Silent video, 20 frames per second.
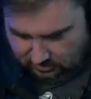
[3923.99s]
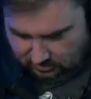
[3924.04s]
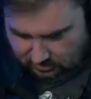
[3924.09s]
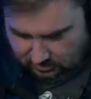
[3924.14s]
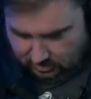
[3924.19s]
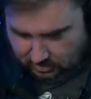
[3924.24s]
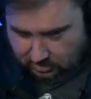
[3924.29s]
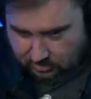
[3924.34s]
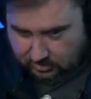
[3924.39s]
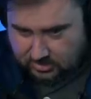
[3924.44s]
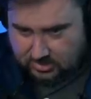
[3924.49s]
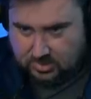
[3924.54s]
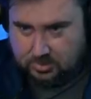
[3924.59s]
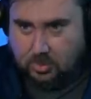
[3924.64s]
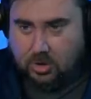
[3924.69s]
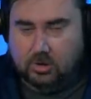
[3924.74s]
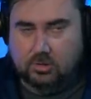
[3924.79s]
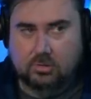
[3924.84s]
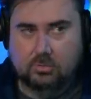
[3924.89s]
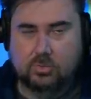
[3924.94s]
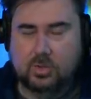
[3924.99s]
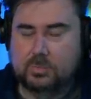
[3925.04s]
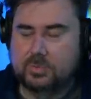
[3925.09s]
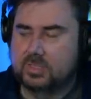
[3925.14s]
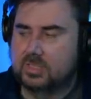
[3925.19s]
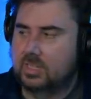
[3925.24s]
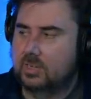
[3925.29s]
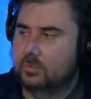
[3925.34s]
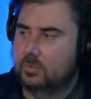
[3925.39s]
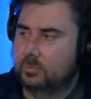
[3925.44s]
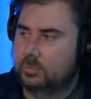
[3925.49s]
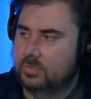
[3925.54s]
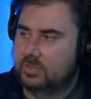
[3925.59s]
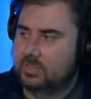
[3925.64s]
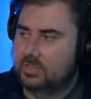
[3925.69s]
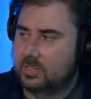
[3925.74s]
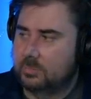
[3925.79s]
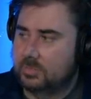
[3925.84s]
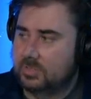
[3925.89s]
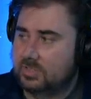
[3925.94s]
You know, a smarter website would put
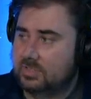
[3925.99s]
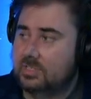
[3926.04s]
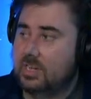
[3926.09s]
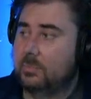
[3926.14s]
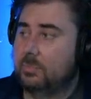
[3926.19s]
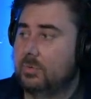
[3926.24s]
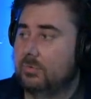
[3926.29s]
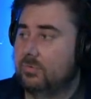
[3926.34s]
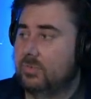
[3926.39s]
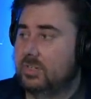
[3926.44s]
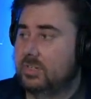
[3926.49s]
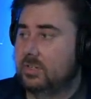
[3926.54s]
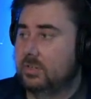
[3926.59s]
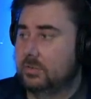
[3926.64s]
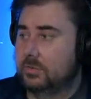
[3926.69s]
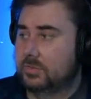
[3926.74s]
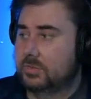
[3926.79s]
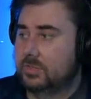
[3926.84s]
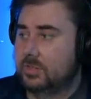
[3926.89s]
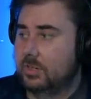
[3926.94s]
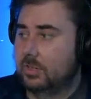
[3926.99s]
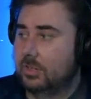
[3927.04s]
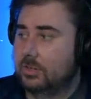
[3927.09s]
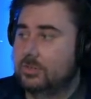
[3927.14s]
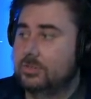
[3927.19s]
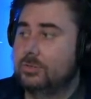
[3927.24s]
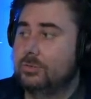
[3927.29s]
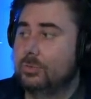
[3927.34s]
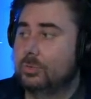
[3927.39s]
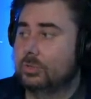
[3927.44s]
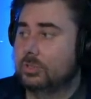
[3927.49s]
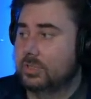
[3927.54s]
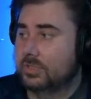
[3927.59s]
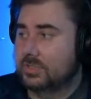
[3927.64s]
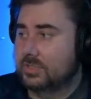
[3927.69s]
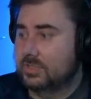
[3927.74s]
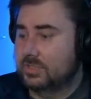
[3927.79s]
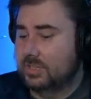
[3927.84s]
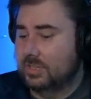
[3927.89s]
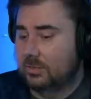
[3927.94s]
these up as separate videos so you get 2 clicks
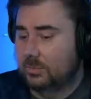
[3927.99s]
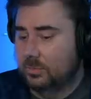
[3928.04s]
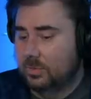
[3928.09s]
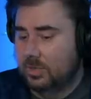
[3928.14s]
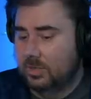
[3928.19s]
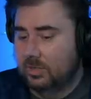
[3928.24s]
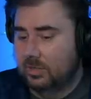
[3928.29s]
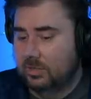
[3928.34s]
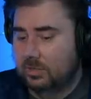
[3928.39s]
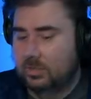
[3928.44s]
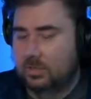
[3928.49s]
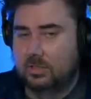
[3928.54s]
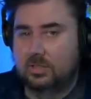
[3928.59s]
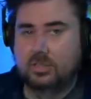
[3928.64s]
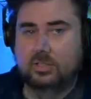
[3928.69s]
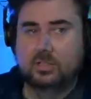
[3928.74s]
instead of 1.